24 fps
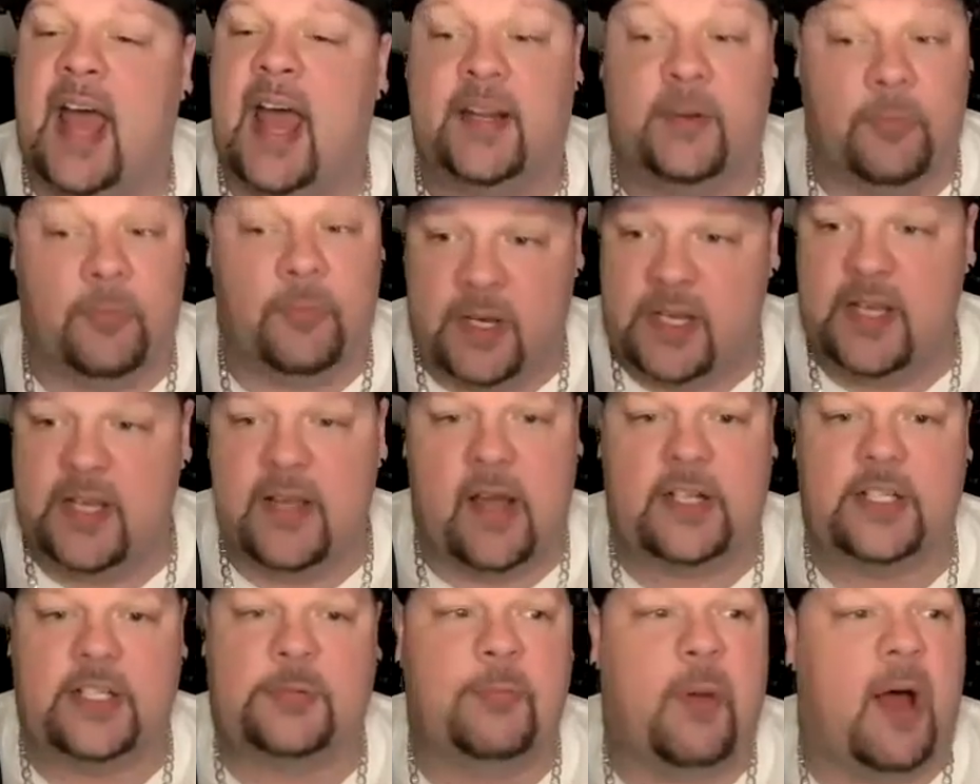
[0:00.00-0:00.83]
And Rickey got
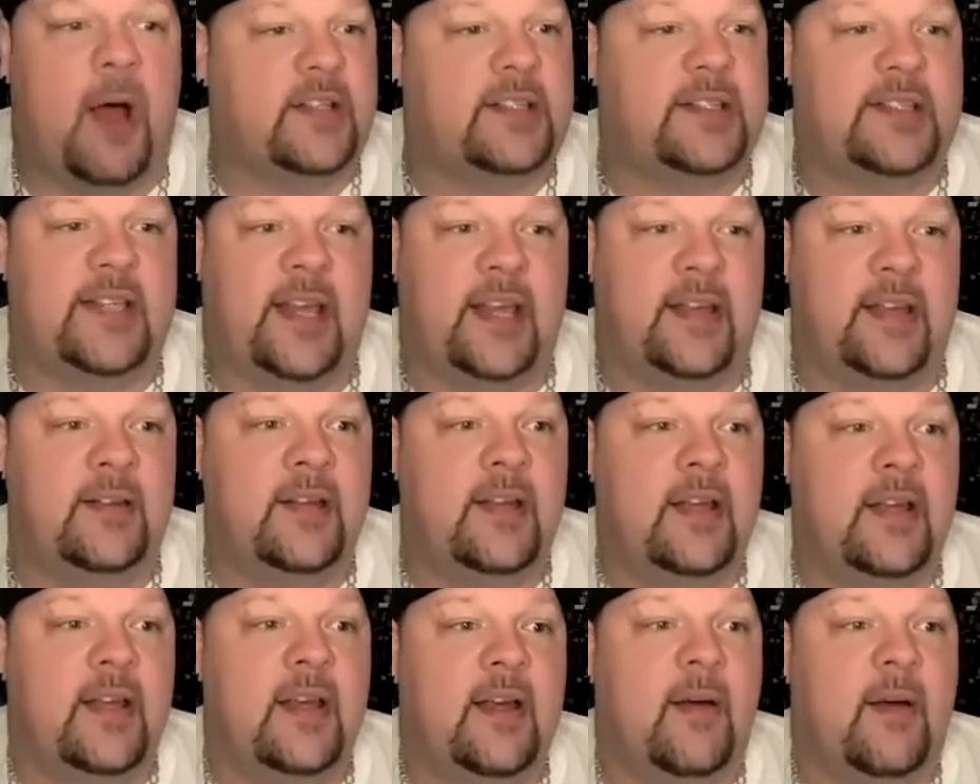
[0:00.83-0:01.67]
his spots in.
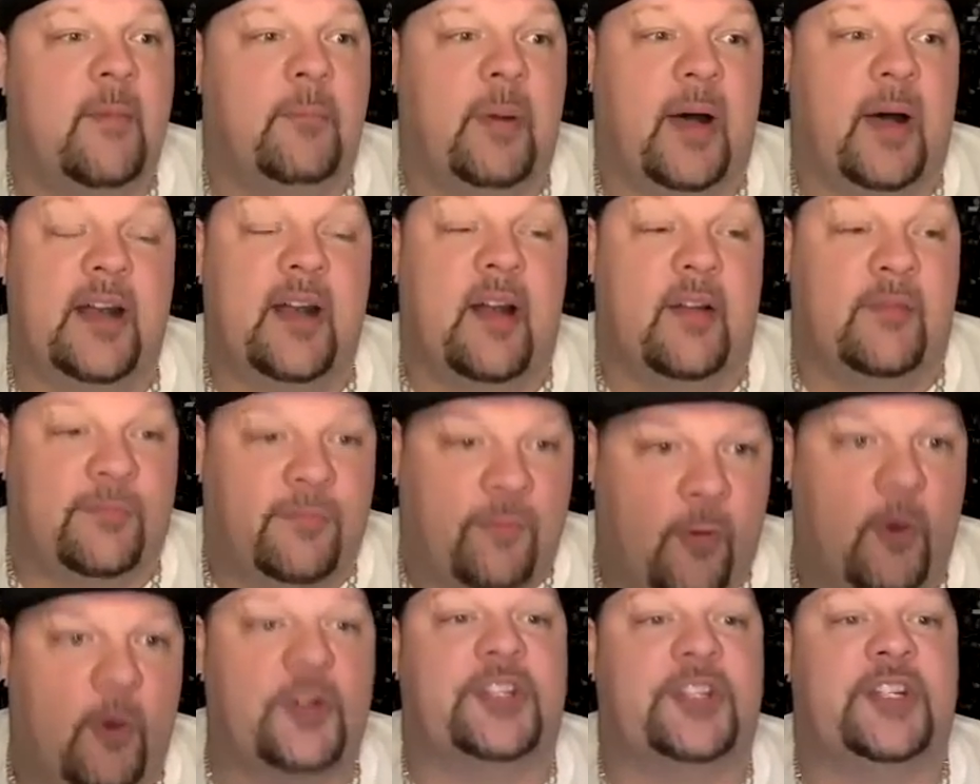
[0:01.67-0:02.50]
But
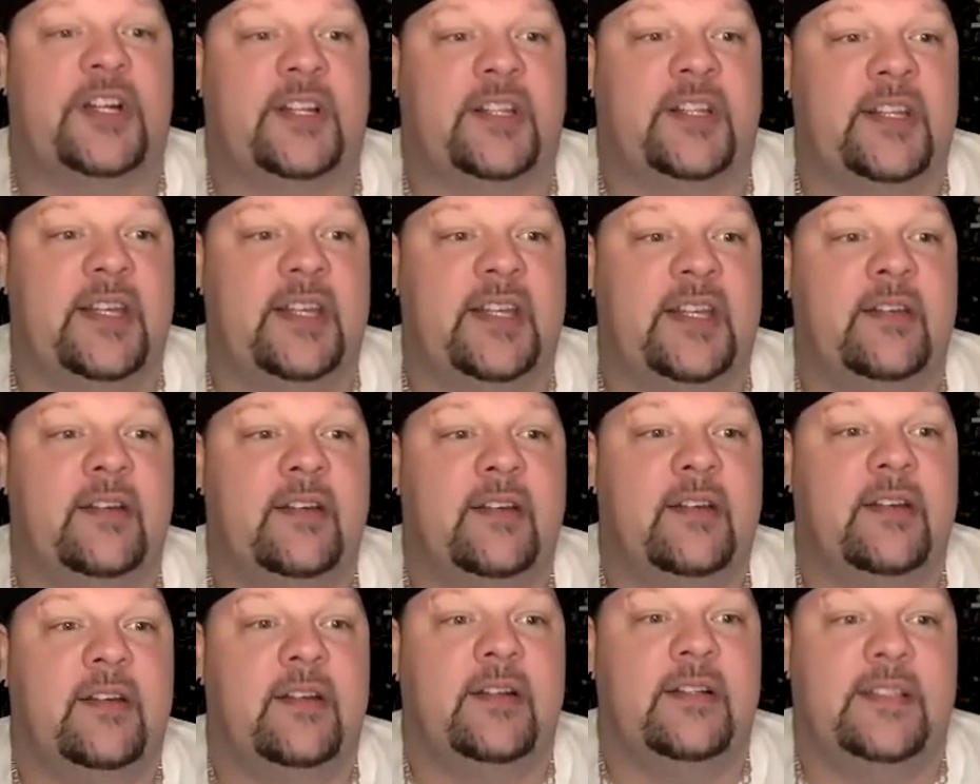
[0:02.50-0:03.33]
unfortunately,
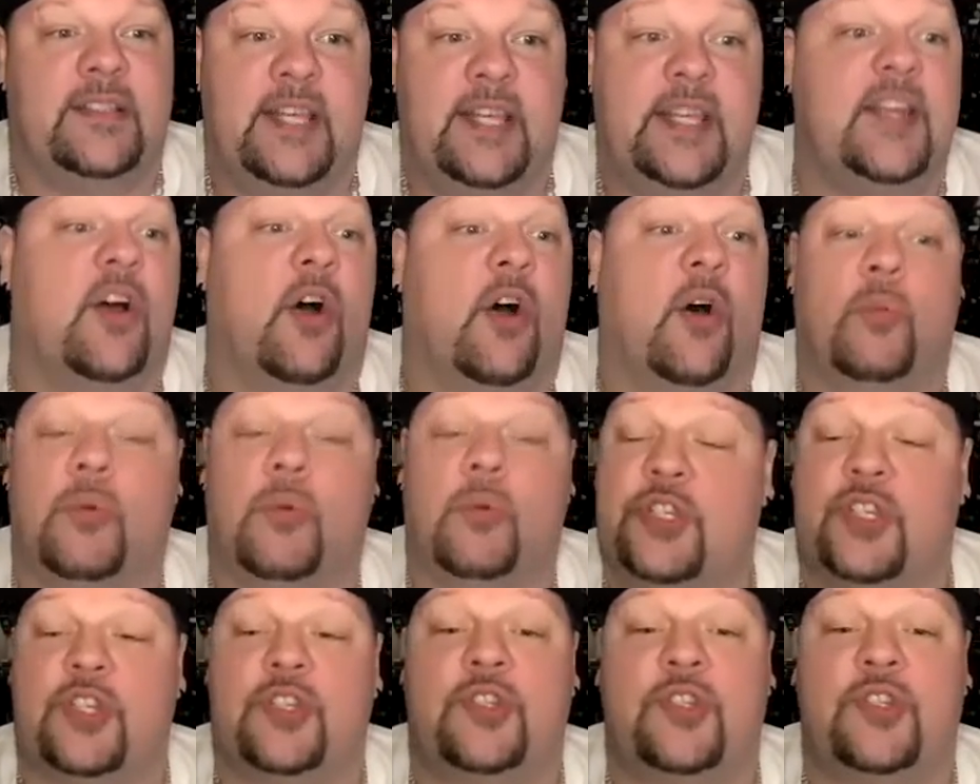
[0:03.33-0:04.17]
Tito was
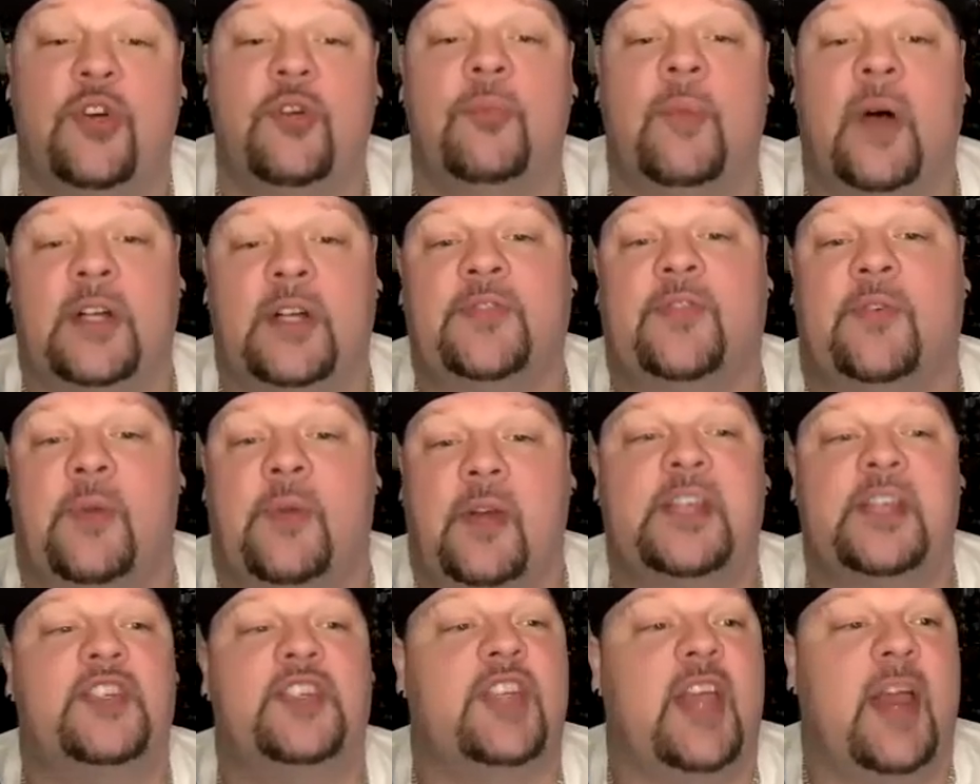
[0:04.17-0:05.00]
just too much for
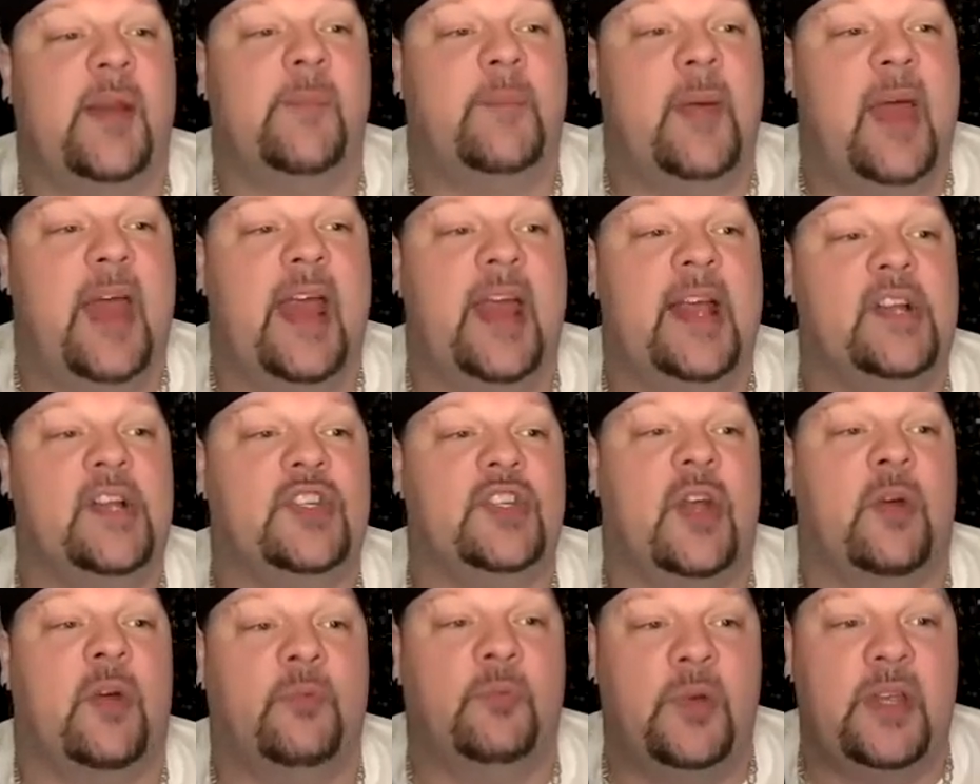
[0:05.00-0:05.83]
Ricky Shane Page.
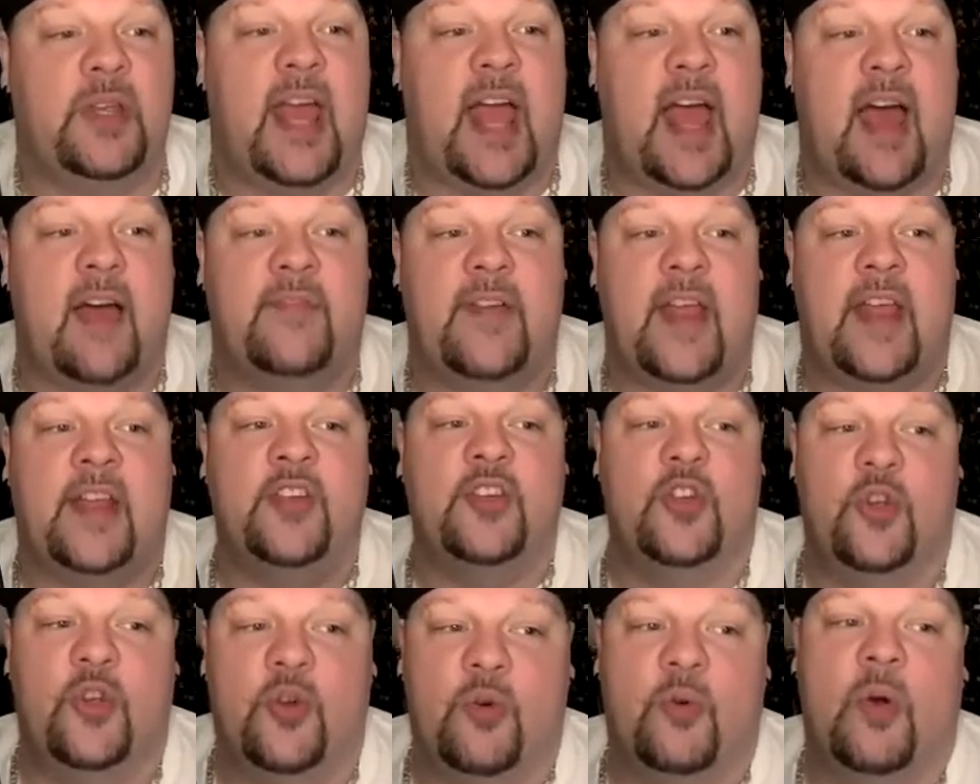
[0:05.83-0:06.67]
And we have a
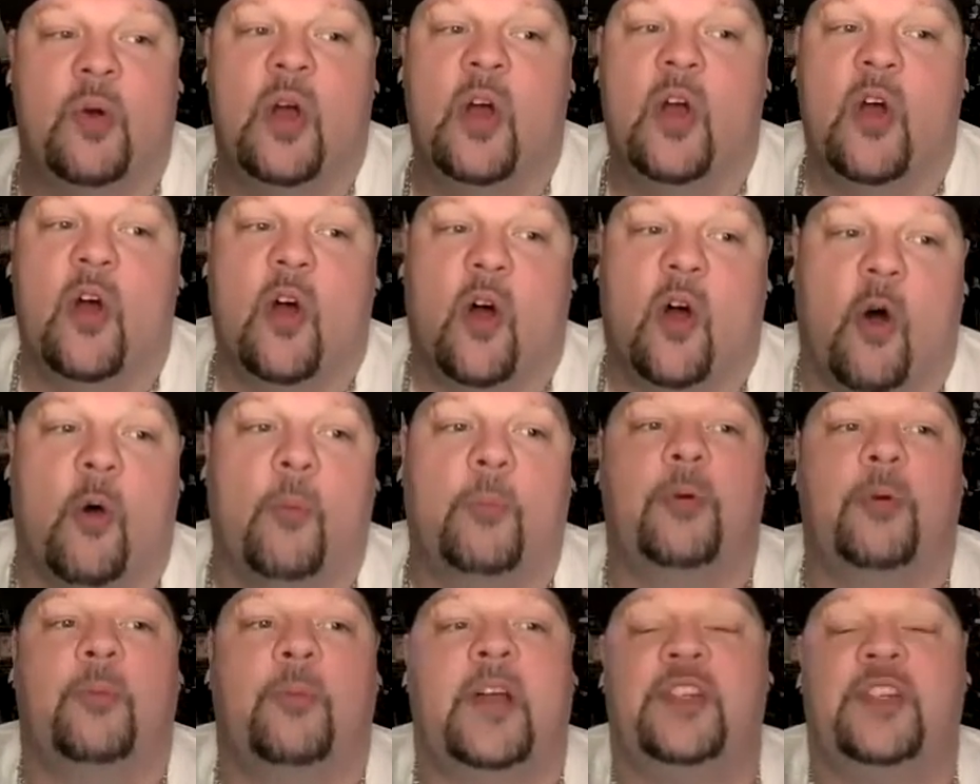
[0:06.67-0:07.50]
new
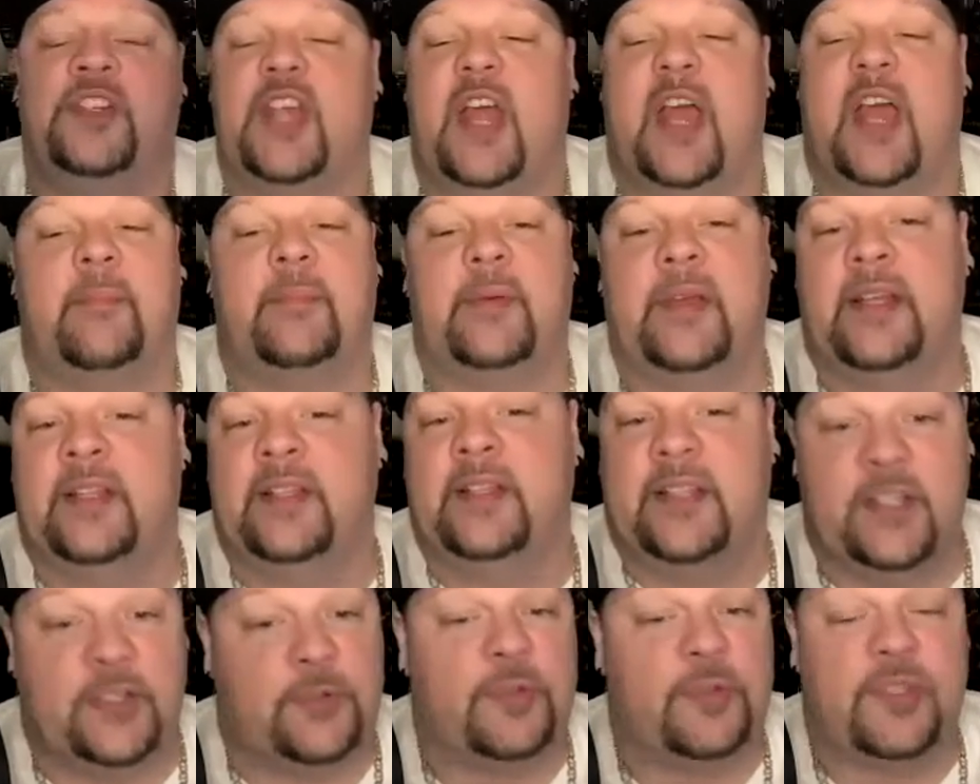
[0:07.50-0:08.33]
openweight champion.
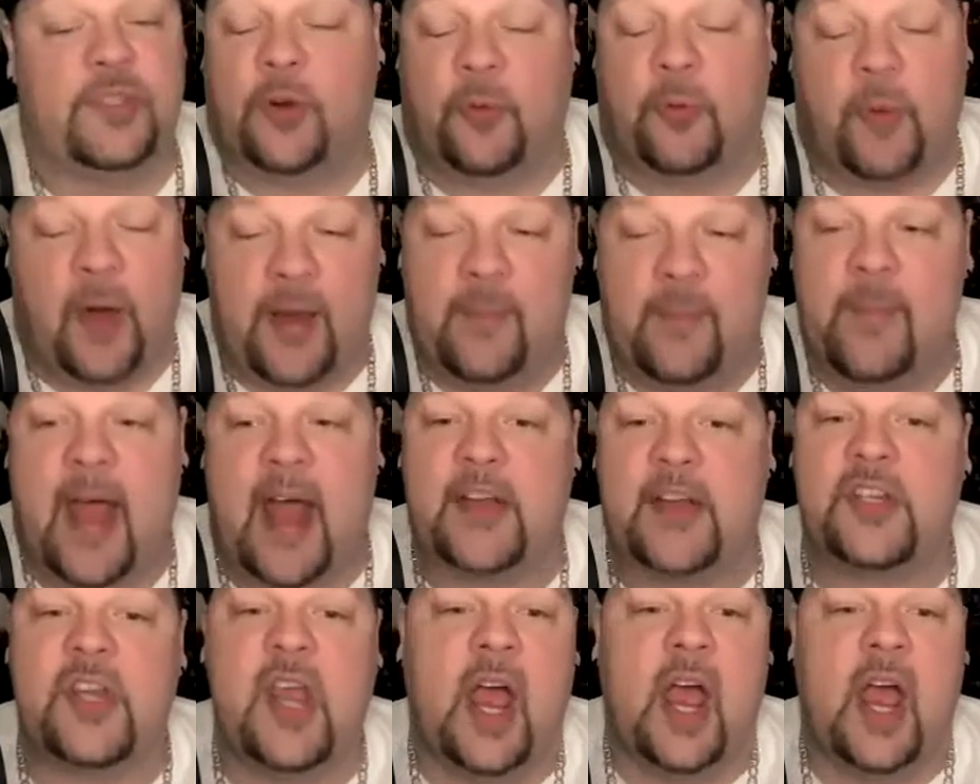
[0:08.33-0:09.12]
This was a great match.